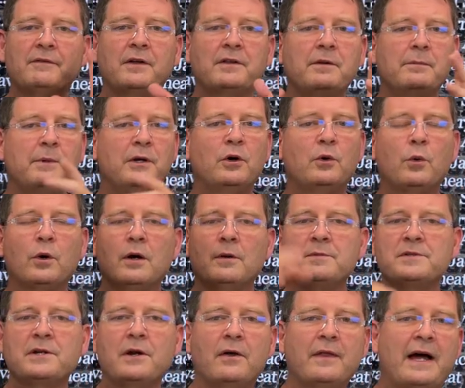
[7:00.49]
done the
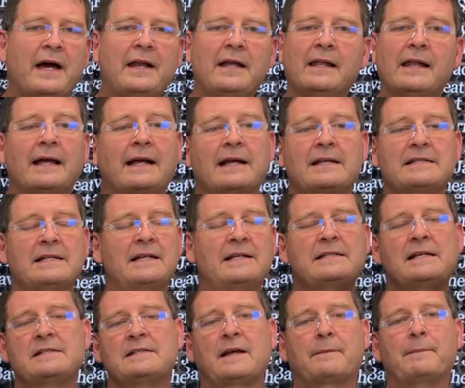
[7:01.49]
mealworms and all that, and like I said, it
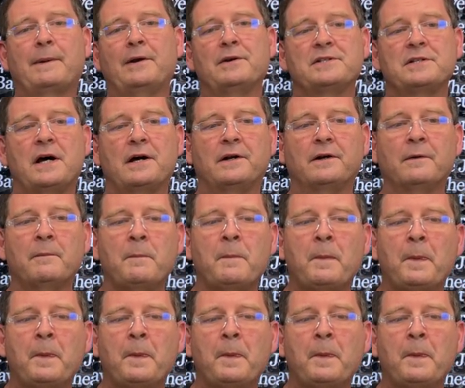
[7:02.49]
tastes like Maris Otter.